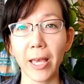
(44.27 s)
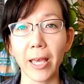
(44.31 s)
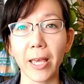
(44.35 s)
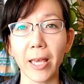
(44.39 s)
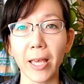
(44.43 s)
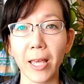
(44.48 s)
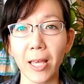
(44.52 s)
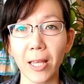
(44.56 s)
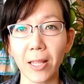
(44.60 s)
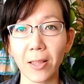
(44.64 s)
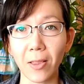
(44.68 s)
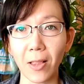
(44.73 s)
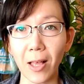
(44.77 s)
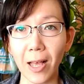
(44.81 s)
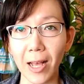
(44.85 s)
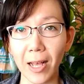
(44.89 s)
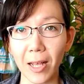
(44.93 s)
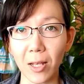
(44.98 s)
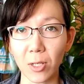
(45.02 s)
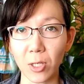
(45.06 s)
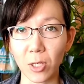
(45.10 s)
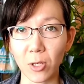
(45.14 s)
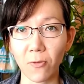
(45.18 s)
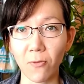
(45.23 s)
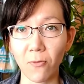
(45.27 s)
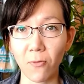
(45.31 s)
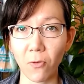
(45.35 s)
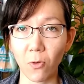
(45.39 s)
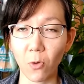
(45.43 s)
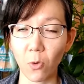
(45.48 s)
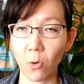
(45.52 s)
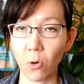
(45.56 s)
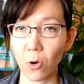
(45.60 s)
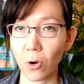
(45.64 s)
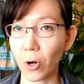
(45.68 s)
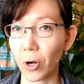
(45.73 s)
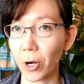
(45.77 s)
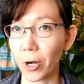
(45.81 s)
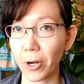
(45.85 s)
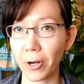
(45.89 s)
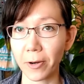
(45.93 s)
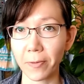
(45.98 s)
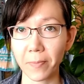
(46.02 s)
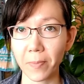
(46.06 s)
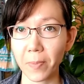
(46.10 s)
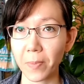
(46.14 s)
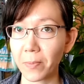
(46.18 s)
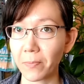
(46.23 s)
It can last
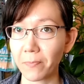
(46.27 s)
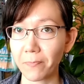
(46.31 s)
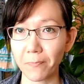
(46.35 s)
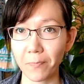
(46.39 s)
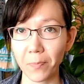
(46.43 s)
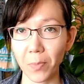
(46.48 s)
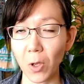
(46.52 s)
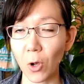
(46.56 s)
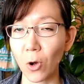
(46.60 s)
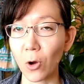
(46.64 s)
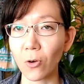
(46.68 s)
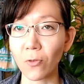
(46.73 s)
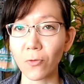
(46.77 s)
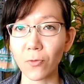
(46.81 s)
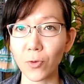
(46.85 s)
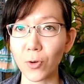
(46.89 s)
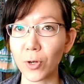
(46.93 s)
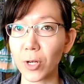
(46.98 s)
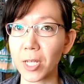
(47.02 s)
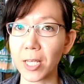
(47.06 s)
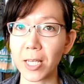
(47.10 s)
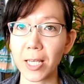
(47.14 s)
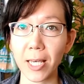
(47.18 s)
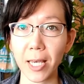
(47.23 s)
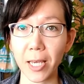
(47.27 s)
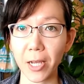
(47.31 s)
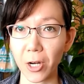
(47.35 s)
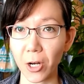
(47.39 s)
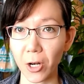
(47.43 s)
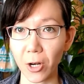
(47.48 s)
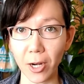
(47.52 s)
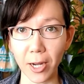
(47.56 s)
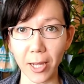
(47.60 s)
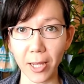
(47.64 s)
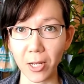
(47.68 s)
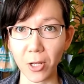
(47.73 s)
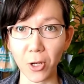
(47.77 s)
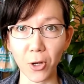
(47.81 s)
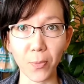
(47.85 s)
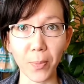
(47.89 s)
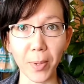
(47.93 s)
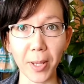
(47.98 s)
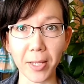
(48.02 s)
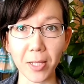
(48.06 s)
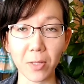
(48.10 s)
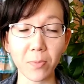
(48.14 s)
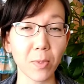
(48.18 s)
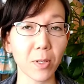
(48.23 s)
for over a year in your
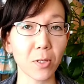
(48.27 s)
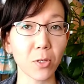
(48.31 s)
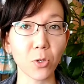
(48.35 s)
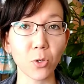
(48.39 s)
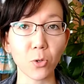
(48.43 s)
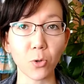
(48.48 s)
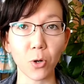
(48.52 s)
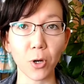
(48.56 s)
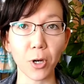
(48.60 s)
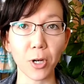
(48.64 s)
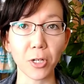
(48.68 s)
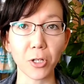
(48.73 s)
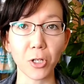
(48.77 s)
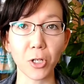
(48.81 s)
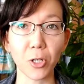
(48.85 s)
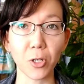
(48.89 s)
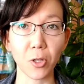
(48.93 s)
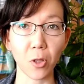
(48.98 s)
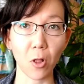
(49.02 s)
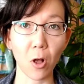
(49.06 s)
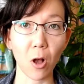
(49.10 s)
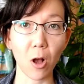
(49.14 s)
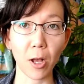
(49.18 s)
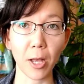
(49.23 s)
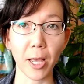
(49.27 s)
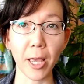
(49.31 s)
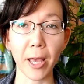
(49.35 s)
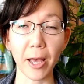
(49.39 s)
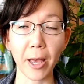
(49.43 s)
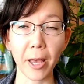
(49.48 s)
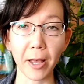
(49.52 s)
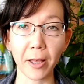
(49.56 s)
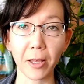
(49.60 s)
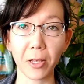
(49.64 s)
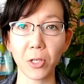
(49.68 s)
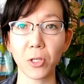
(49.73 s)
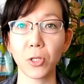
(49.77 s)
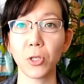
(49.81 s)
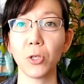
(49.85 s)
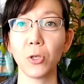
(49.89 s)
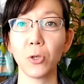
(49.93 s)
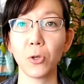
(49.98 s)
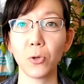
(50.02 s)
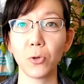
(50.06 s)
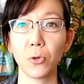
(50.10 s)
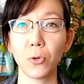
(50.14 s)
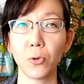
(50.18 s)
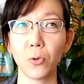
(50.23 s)
basement storage as long as
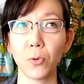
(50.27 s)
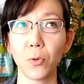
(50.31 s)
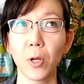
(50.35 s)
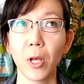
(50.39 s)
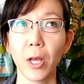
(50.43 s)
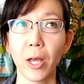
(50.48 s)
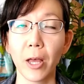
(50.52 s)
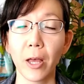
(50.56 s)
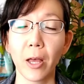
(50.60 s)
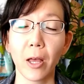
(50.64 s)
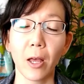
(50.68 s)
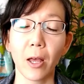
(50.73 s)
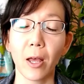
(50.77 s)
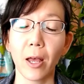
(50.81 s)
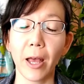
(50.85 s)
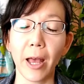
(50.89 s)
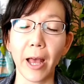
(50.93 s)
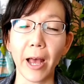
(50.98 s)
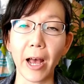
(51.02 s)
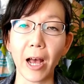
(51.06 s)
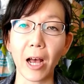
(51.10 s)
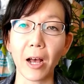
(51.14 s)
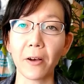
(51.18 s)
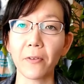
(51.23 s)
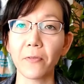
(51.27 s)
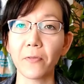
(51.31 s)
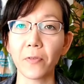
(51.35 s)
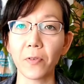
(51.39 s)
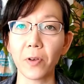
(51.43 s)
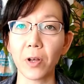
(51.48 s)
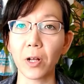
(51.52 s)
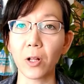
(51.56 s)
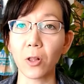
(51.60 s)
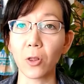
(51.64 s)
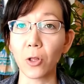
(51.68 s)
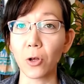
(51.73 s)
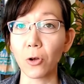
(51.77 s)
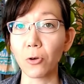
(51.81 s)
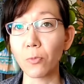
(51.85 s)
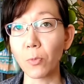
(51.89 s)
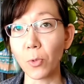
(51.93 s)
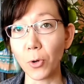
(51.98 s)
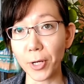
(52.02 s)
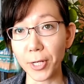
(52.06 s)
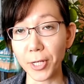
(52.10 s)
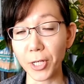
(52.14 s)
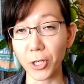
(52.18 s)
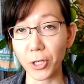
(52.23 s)
you have a low
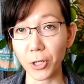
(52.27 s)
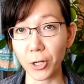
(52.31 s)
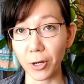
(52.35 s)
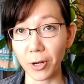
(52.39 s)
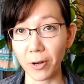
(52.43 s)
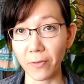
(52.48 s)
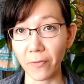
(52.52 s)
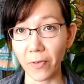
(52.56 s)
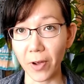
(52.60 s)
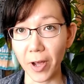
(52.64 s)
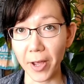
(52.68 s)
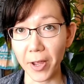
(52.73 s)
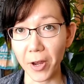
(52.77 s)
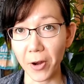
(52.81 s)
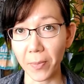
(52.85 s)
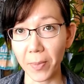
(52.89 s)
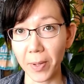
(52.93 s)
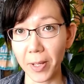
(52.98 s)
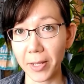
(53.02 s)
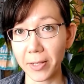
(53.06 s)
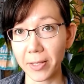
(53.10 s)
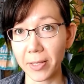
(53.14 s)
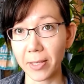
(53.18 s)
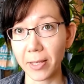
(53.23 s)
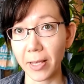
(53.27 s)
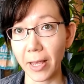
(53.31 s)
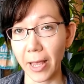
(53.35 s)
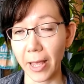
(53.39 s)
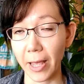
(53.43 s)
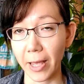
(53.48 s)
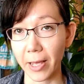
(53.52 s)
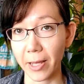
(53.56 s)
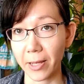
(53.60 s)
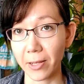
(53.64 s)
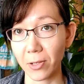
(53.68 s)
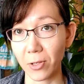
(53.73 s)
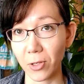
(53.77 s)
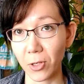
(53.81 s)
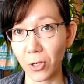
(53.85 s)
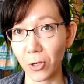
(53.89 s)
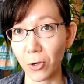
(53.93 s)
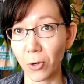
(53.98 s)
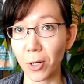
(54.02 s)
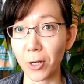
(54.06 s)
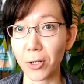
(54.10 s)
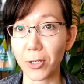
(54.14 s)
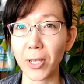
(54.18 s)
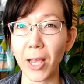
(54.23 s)
moisture environment and
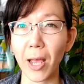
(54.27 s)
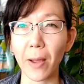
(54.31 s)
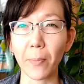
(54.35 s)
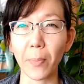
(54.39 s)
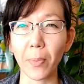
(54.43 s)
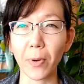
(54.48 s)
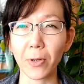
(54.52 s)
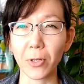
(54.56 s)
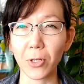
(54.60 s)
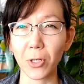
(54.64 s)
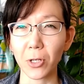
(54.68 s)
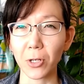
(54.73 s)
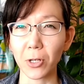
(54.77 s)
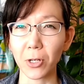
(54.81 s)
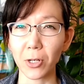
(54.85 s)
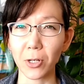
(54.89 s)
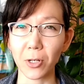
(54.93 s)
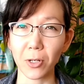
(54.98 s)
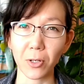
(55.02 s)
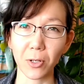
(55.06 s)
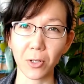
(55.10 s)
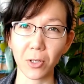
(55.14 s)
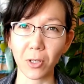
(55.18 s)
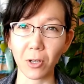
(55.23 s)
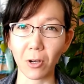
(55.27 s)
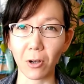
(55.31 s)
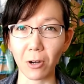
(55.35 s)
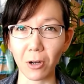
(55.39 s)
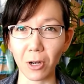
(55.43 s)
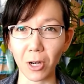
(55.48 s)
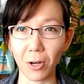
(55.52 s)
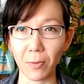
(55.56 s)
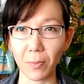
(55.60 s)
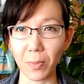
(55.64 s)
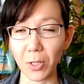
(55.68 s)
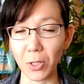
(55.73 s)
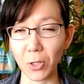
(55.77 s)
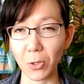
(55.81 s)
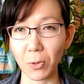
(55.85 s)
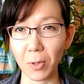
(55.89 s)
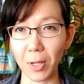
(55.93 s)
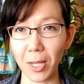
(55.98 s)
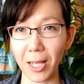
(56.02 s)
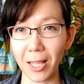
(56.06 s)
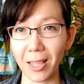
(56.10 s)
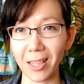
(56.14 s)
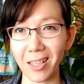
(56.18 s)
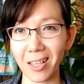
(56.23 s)
your temperatures are
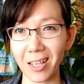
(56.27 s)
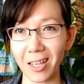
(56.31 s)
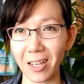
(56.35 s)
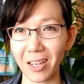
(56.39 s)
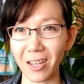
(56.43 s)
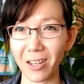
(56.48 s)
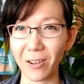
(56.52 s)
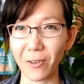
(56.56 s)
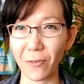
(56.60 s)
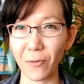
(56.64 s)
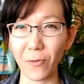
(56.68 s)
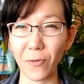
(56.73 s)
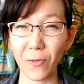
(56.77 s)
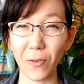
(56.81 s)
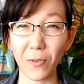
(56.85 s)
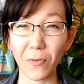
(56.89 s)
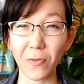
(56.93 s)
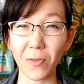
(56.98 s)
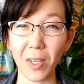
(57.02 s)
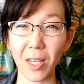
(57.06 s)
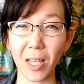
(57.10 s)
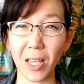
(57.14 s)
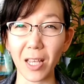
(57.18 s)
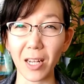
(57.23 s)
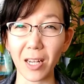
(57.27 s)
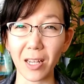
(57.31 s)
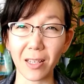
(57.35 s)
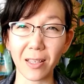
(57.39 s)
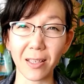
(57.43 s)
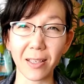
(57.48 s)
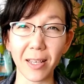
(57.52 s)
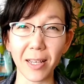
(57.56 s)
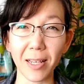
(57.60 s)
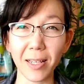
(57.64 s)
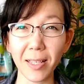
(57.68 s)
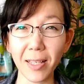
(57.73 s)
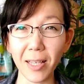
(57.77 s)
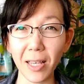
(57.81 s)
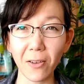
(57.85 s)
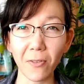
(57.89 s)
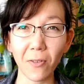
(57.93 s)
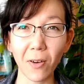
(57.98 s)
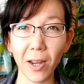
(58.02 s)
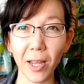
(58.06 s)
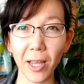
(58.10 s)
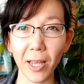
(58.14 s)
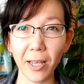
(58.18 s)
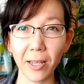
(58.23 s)
between the 50 to 60
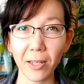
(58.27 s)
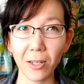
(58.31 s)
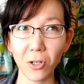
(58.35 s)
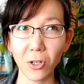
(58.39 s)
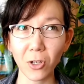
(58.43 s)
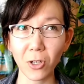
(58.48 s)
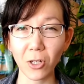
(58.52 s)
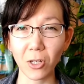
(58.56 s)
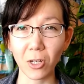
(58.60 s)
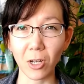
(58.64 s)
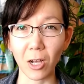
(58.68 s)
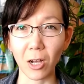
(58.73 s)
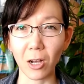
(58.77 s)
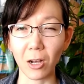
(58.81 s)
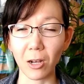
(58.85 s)
range.